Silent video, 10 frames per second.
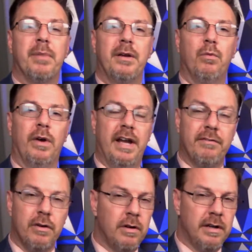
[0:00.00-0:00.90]
but
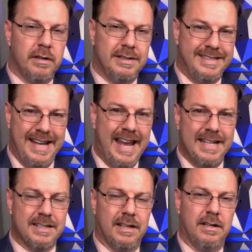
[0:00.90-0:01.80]
whatever
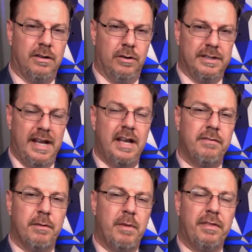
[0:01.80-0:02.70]
date or day
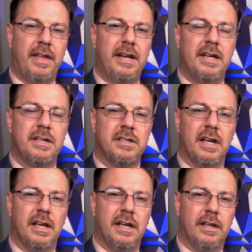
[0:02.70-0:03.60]
of the month that is,
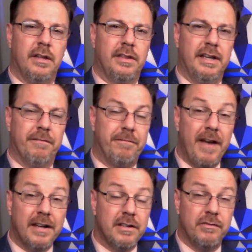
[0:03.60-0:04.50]
the
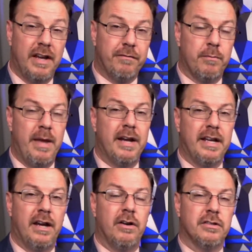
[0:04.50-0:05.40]
effective date for
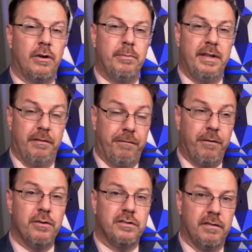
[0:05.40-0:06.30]
Medicare is going to be the
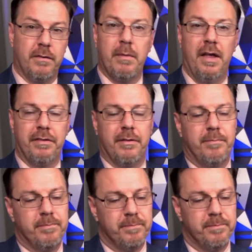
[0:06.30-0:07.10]
first of the month.